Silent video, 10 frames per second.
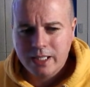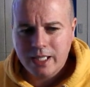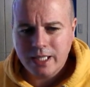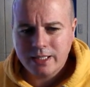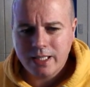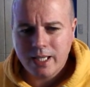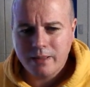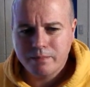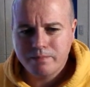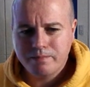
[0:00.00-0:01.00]
Let's
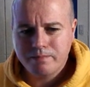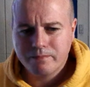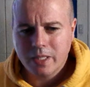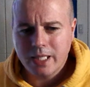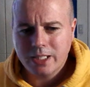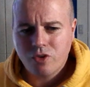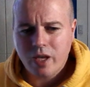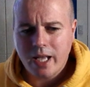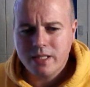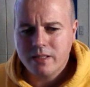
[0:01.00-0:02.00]
try
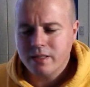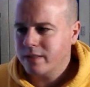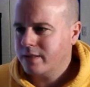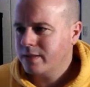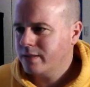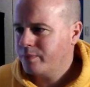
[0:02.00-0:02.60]
answer this.